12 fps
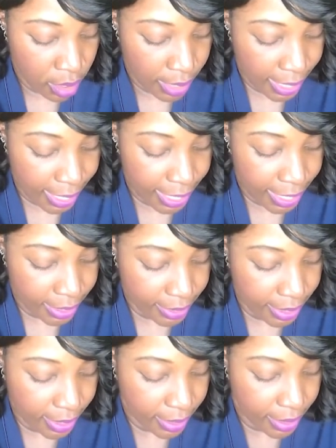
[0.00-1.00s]

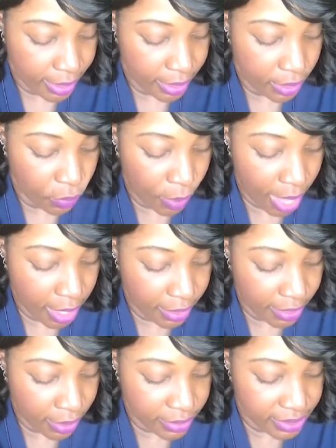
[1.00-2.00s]
And
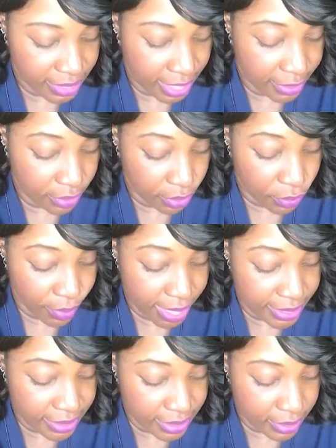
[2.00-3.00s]
while they're saying their
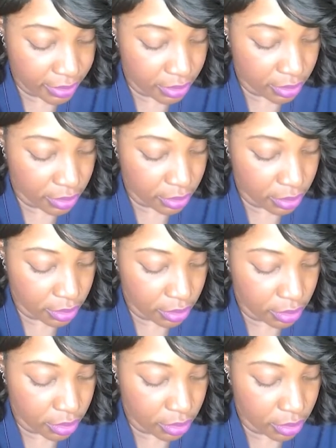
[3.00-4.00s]
grace,
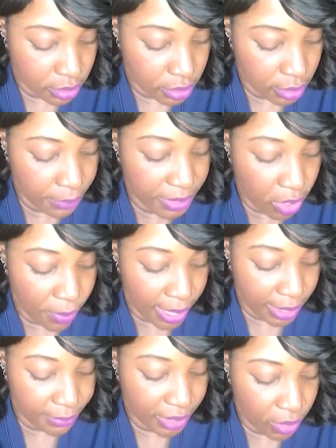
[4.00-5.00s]
let me go back.